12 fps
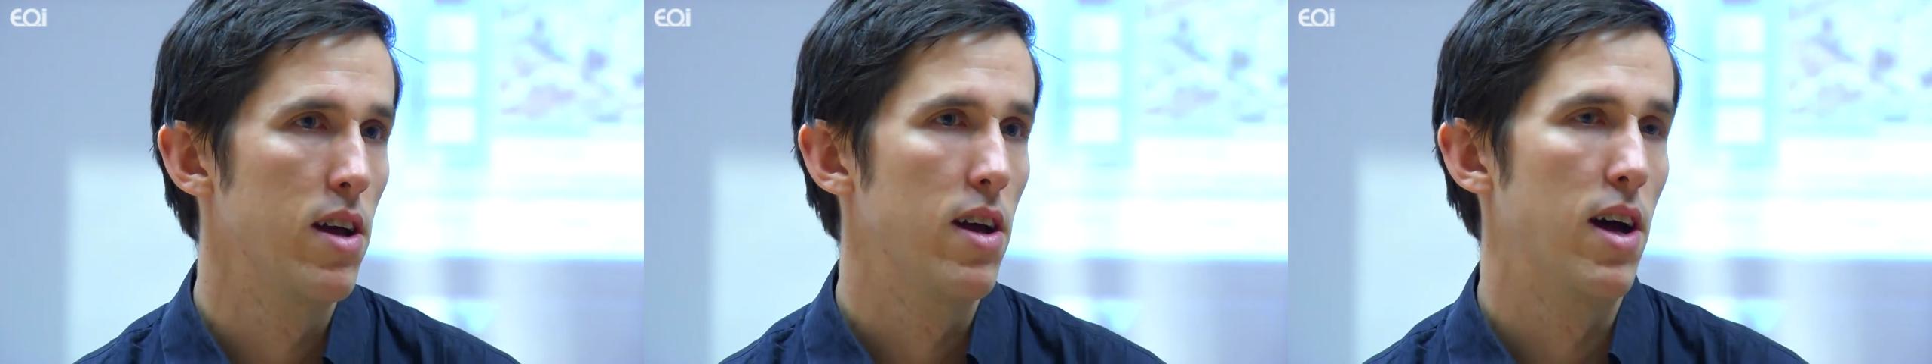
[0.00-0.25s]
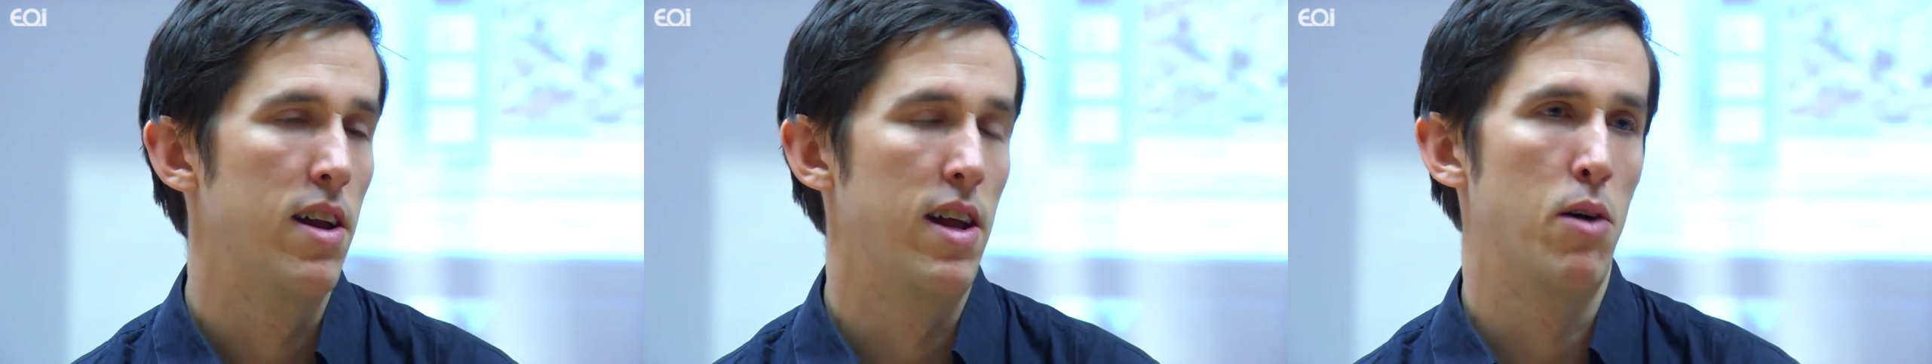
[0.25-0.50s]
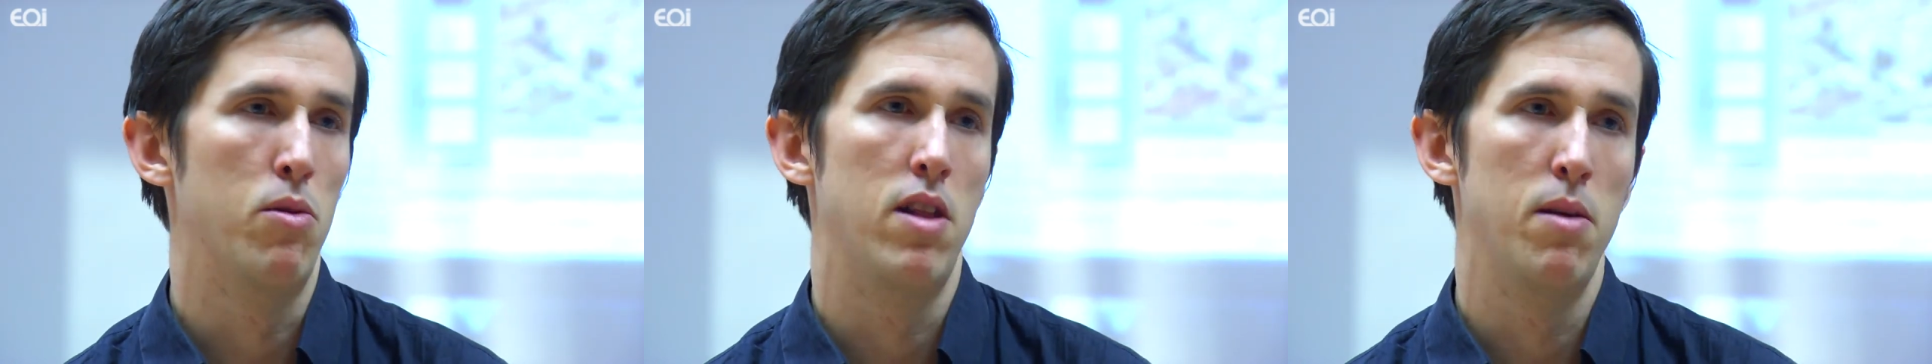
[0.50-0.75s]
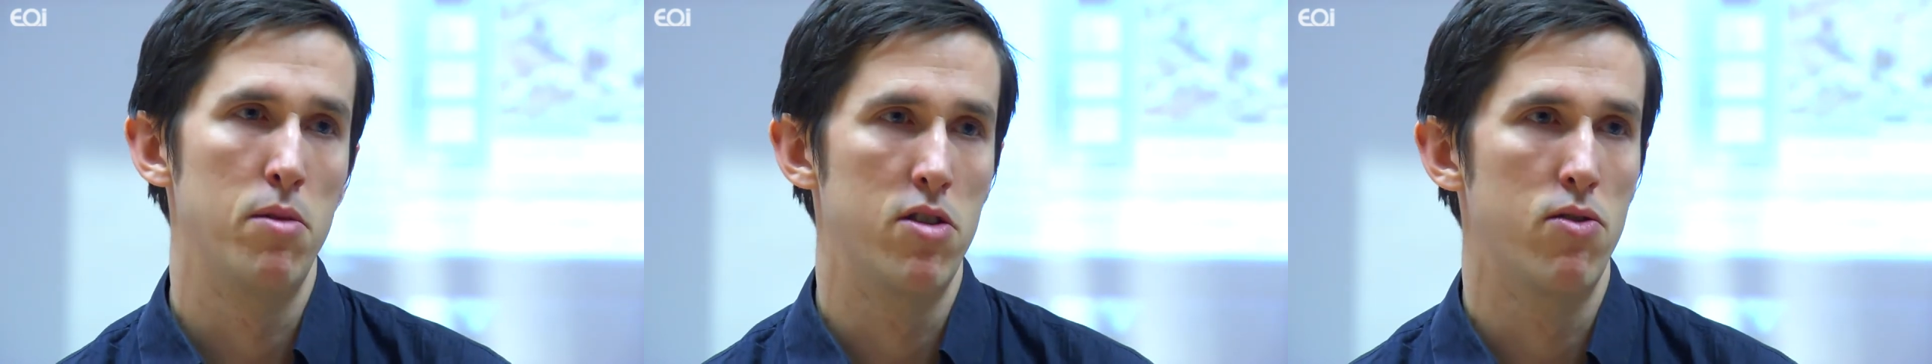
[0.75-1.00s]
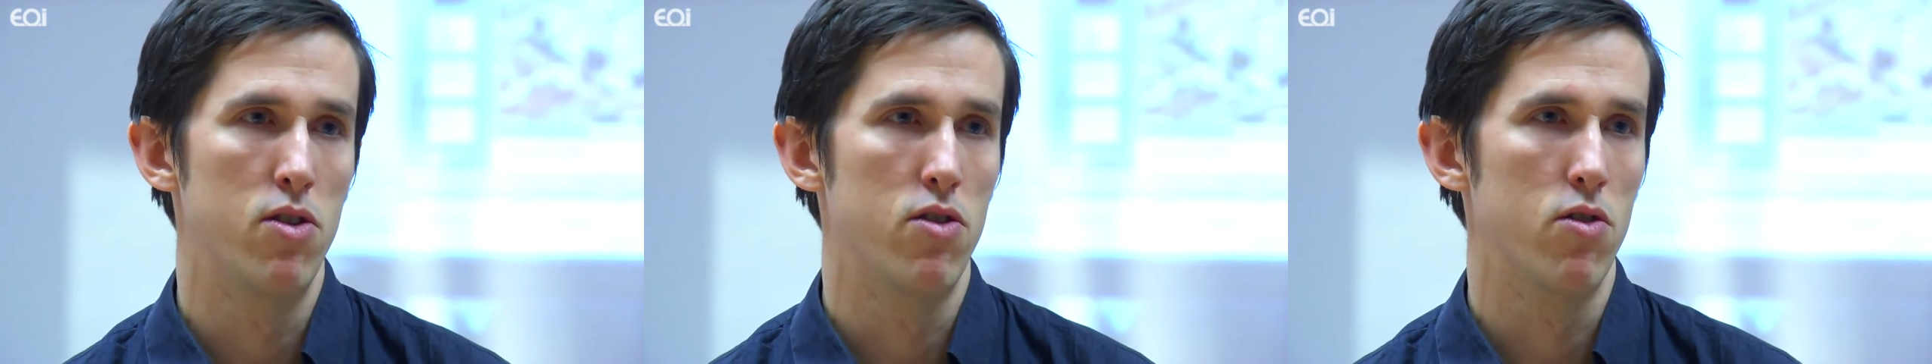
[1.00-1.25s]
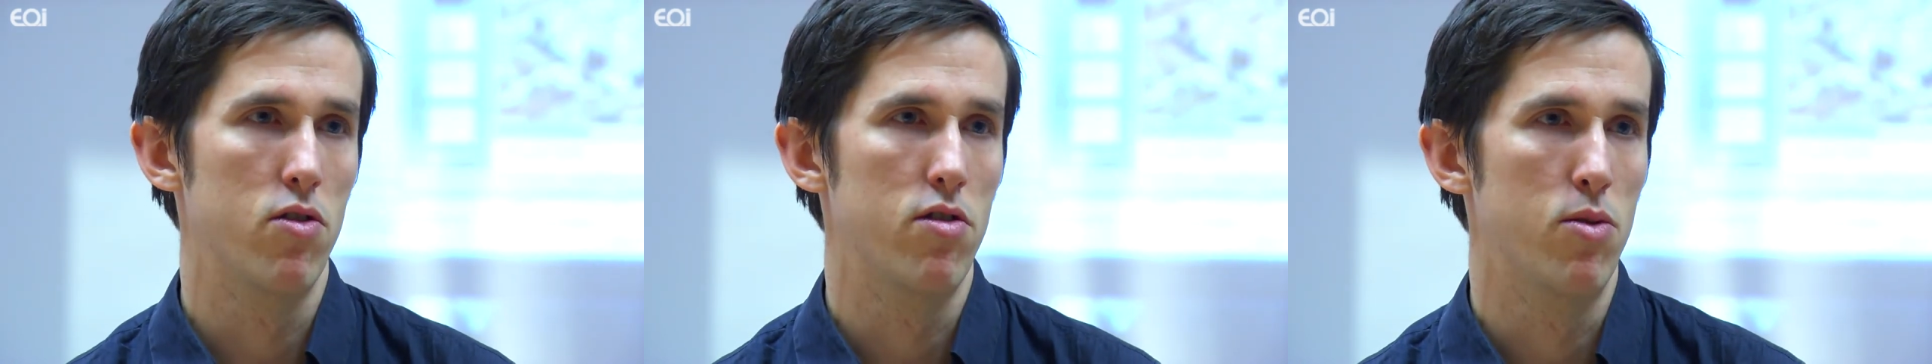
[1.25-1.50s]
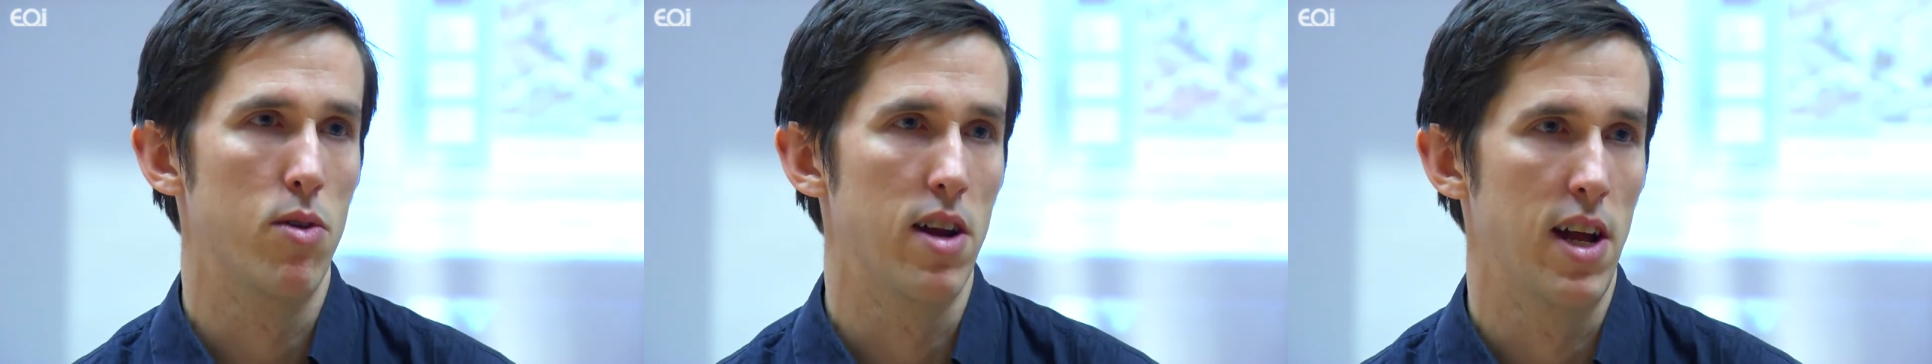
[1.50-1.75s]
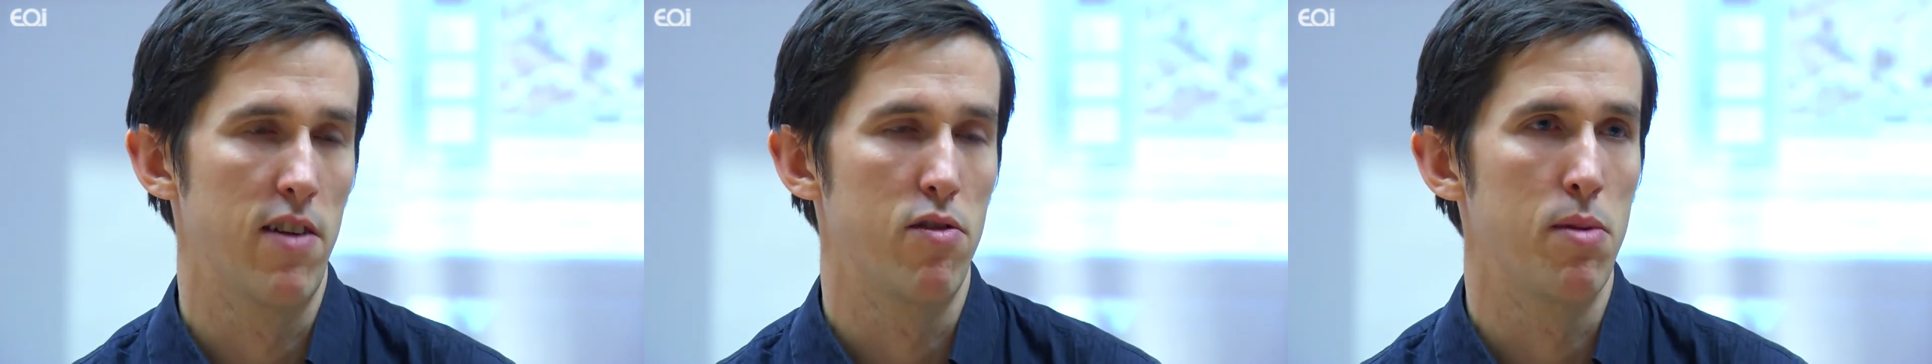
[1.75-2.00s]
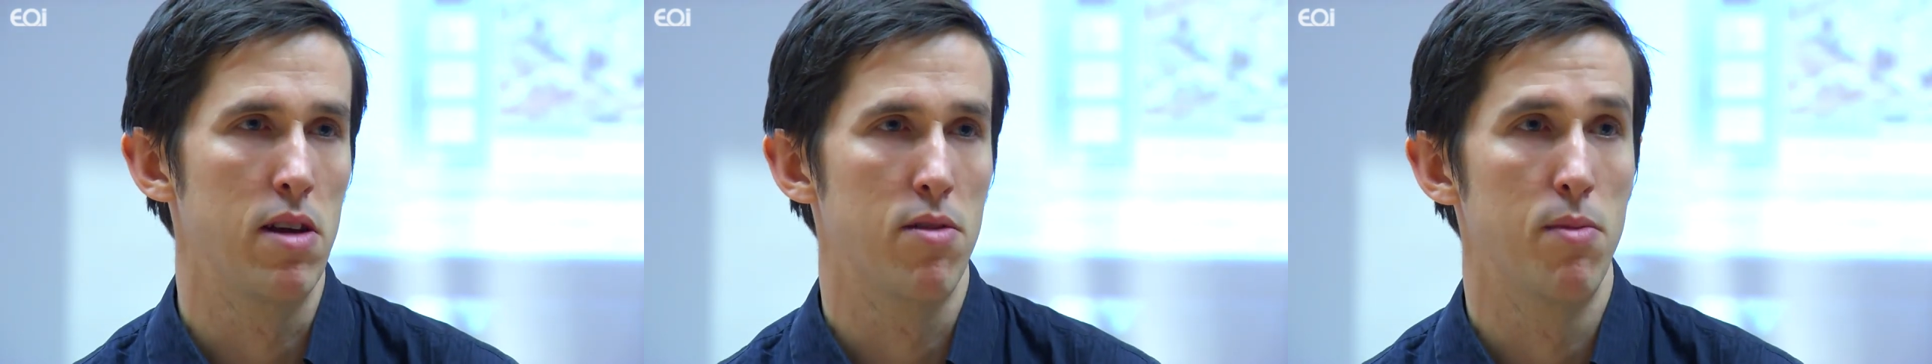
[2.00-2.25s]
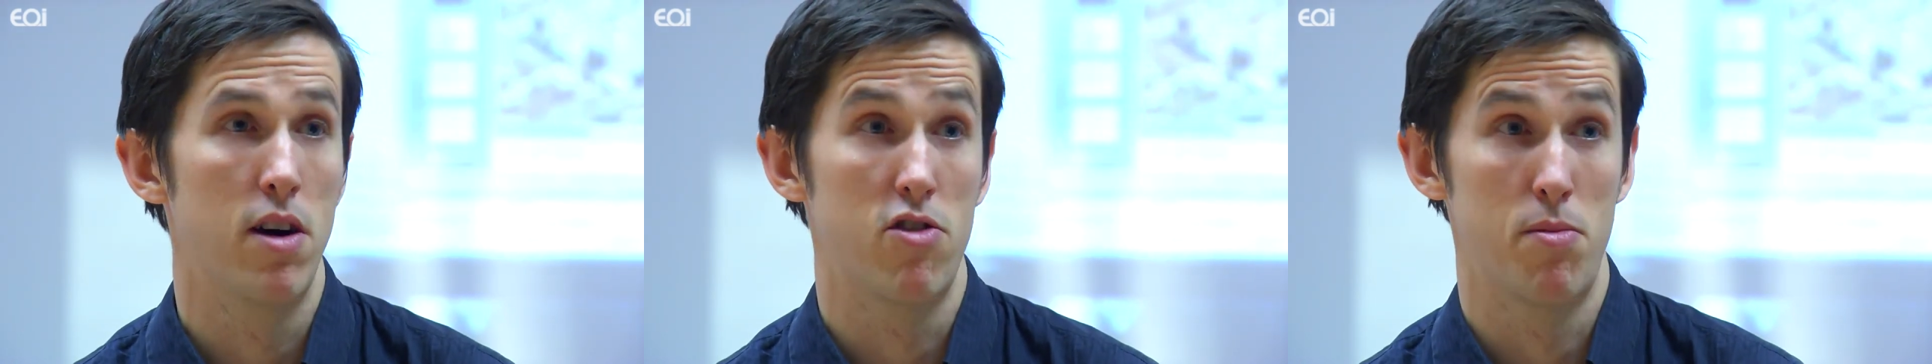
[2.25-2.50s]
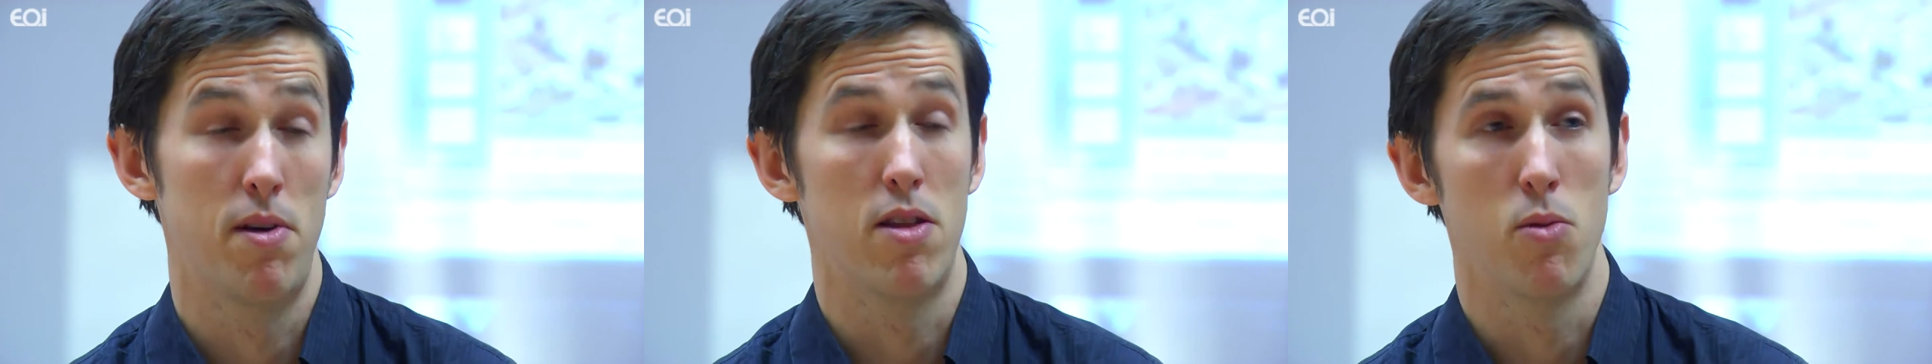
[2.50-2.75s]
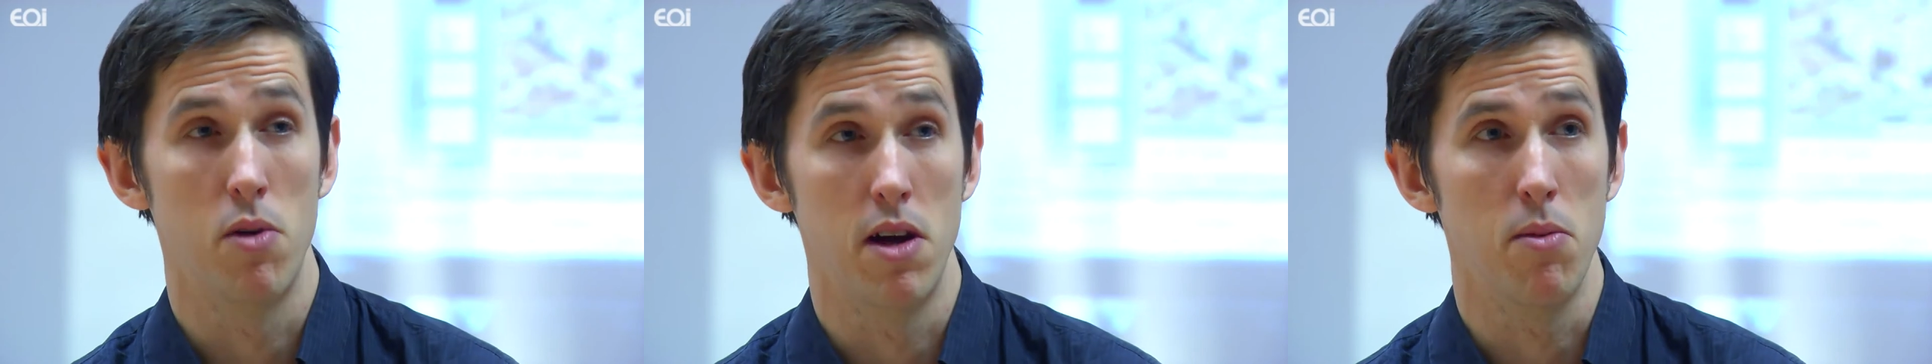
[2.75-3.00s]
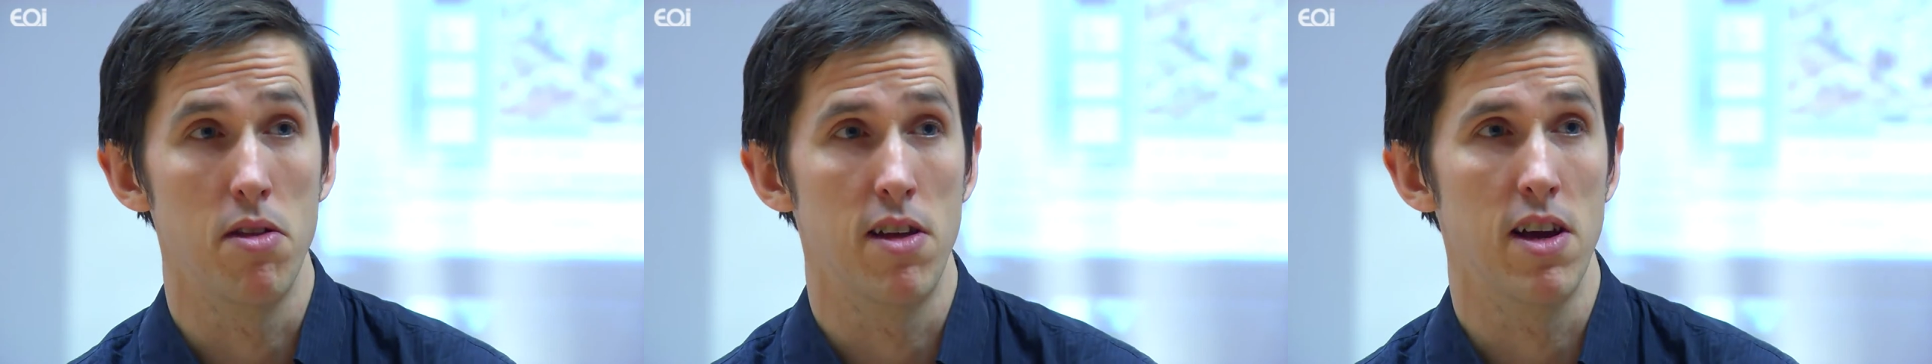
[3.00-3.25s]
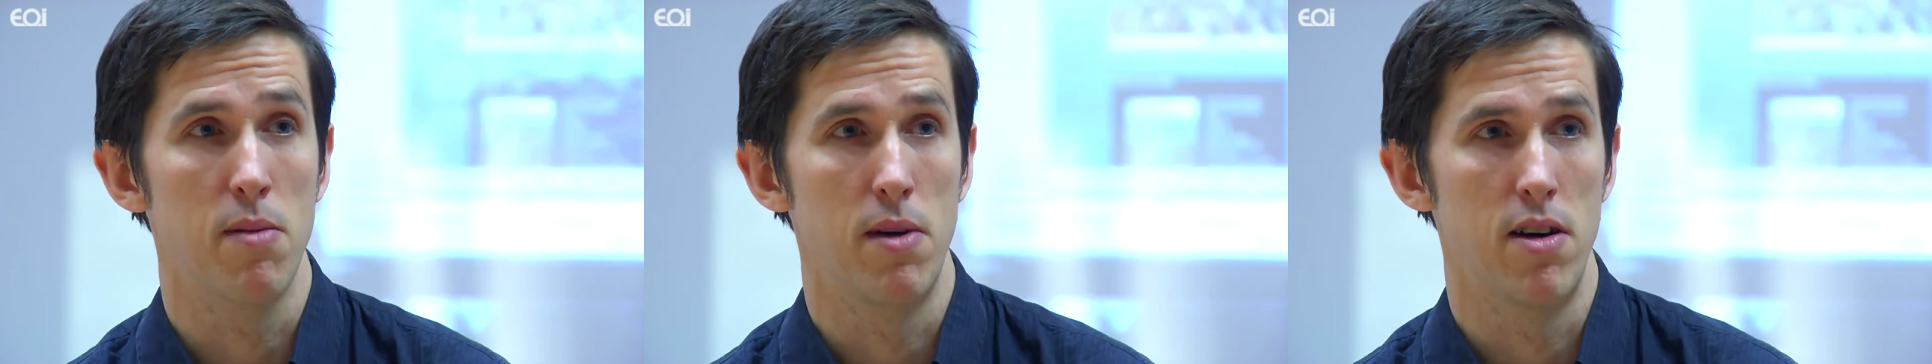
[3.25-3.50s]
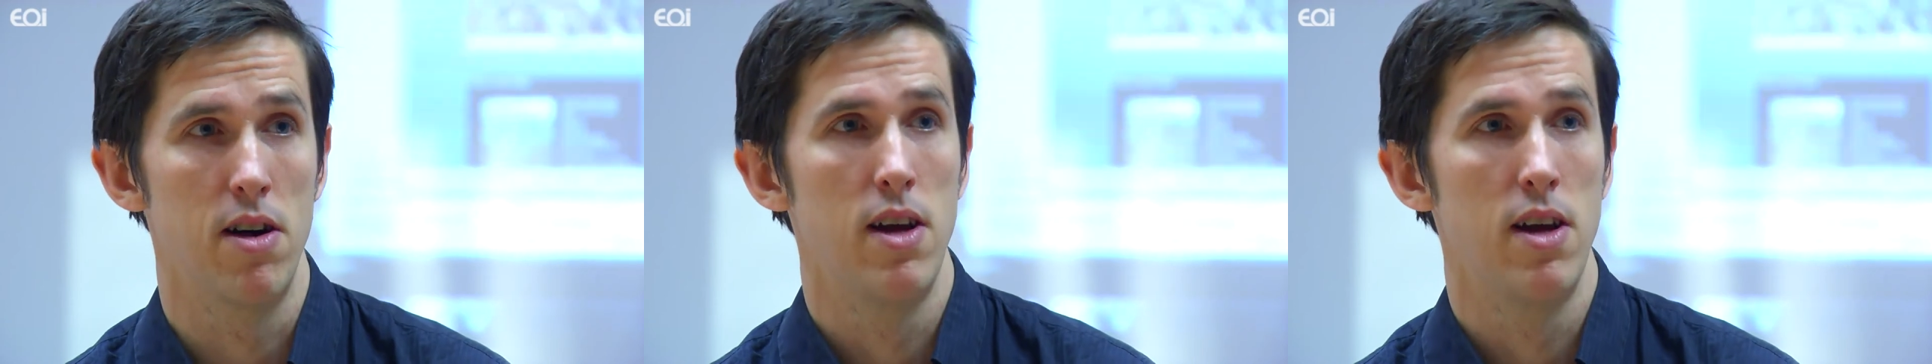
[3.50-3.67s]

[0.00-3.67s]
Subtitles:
And now with limited resources, we're going to have to be smarter about the way we think about